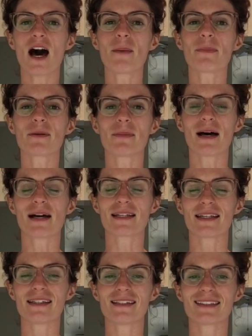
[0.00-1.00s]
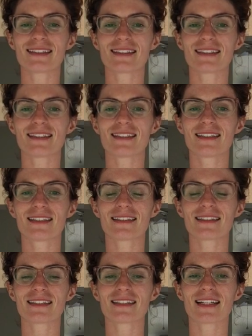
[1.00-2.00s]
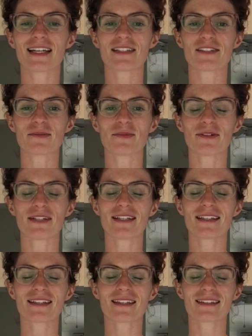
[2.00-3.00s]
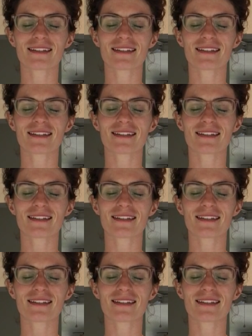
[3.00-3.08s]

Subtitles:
upper body as you breathe.